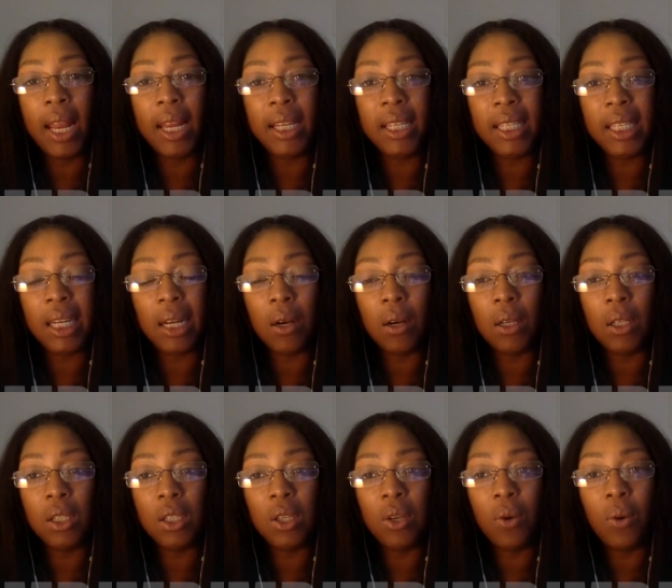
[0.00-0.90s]
energy
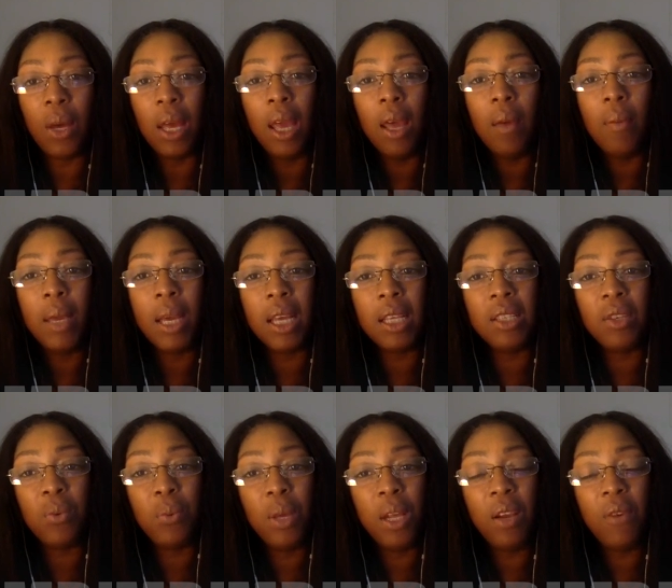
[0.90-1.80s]
also, because
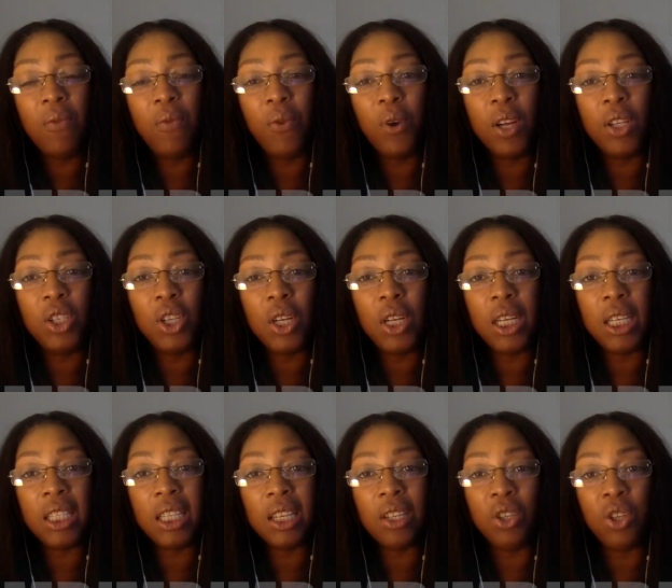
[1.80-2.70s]
the Wheel of Fortune
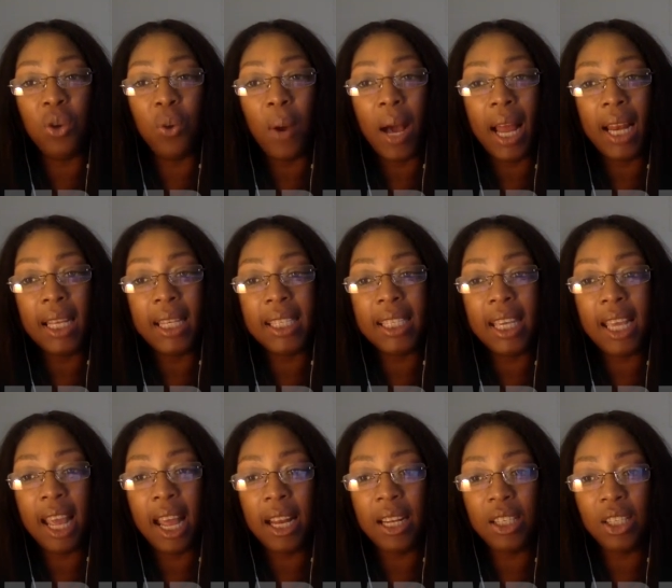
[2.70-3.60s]
is a
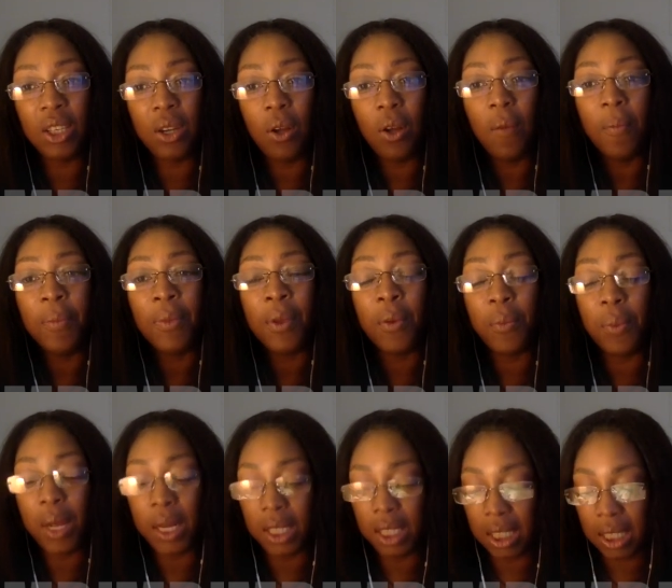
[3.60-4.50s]
duality energy,
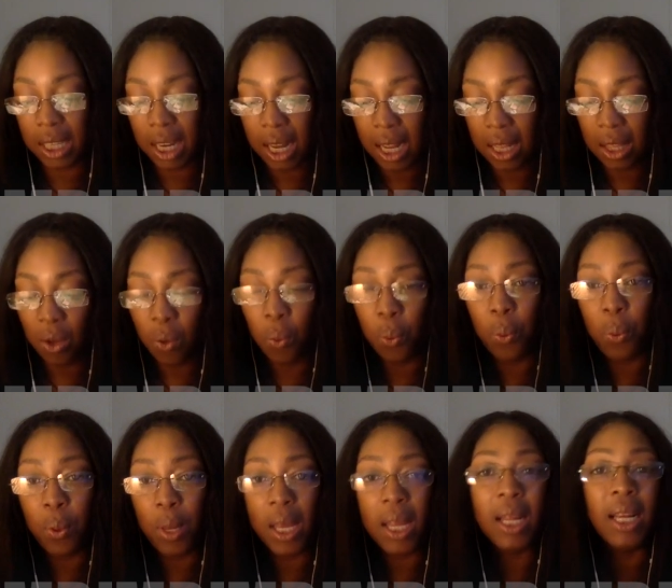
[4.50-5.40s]
which the
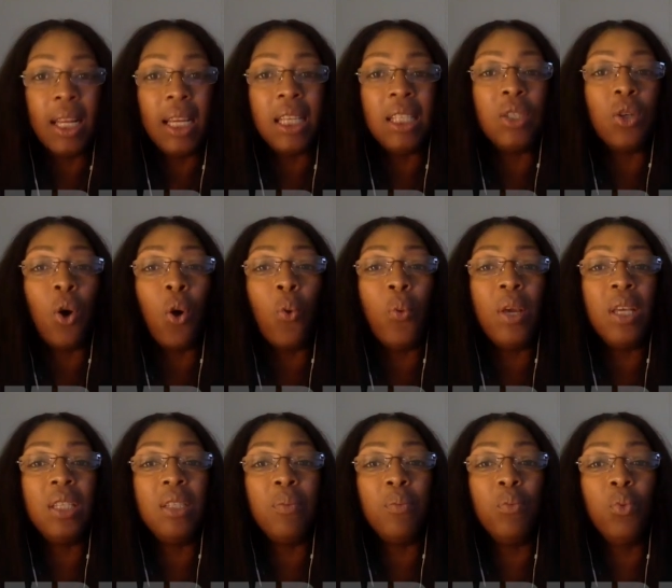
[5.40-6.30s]
wheel is
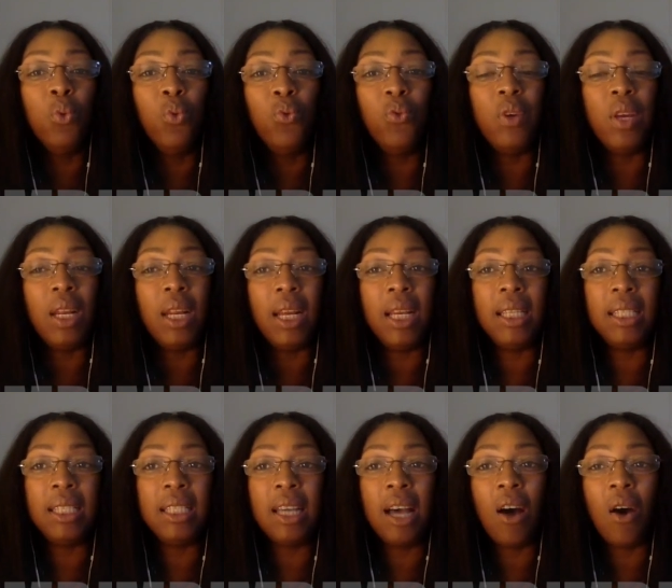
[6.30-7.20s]
always moving.
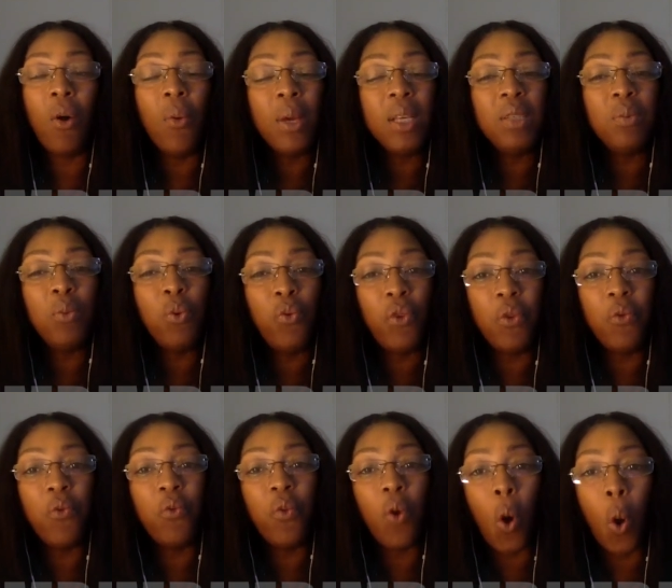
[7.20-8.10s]
It's always
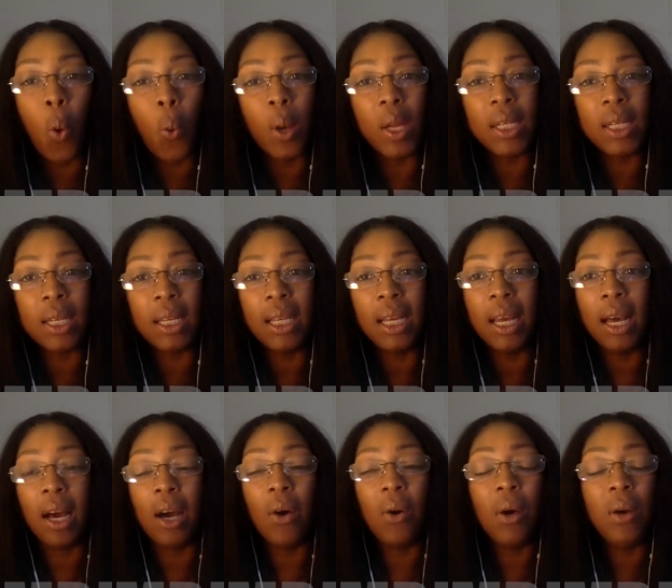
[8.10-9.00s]
moving forward.
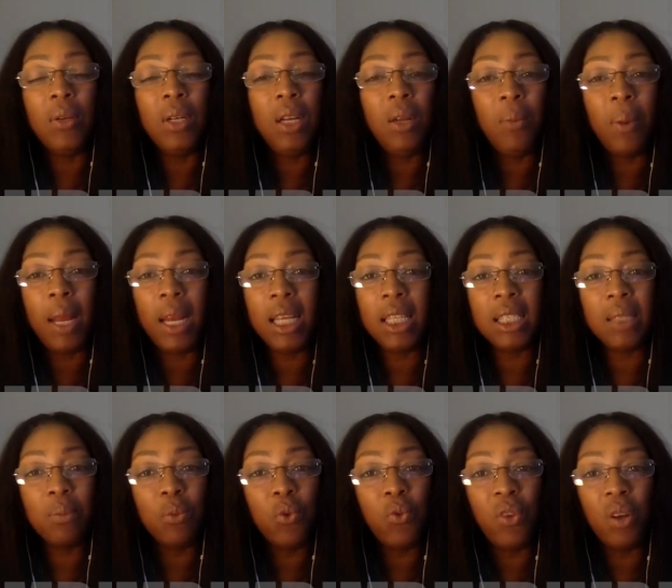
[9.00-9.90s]
Only when
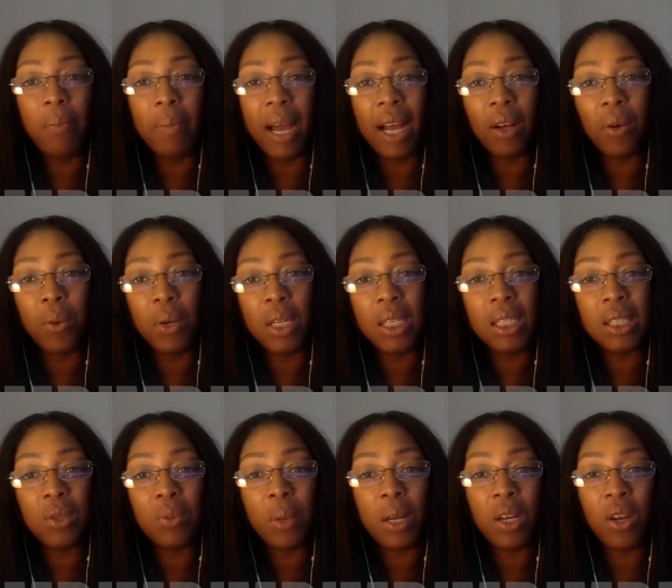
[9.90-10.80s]
it's moving backward
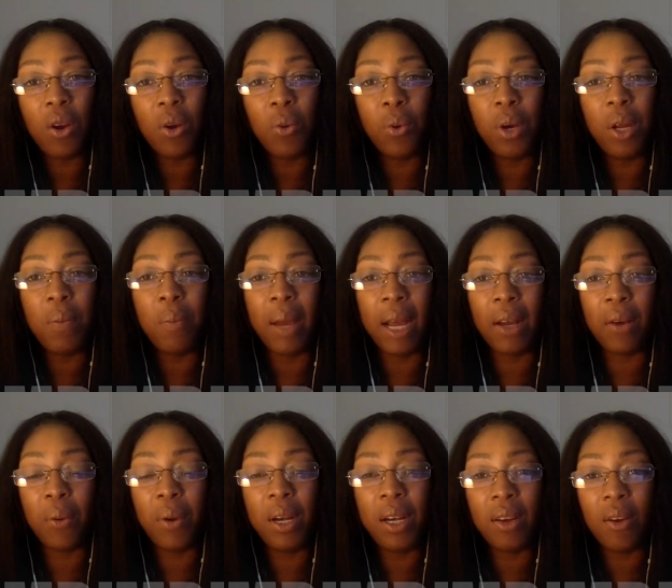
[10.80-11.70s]
is when you're going
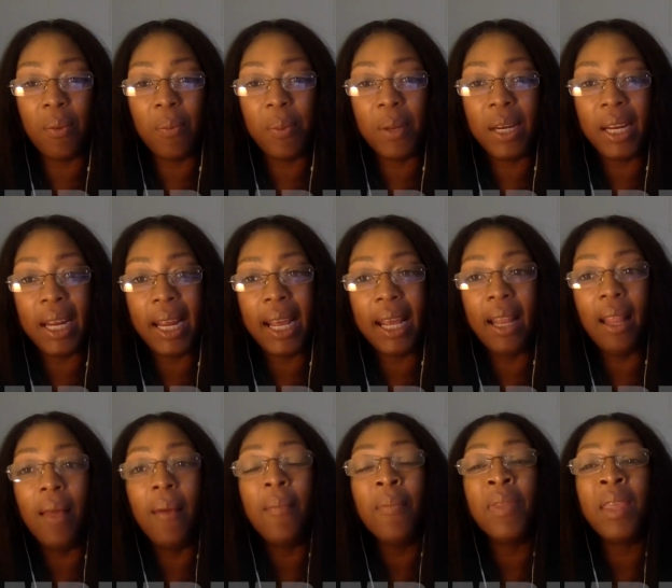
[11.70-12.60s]
backward up an hill.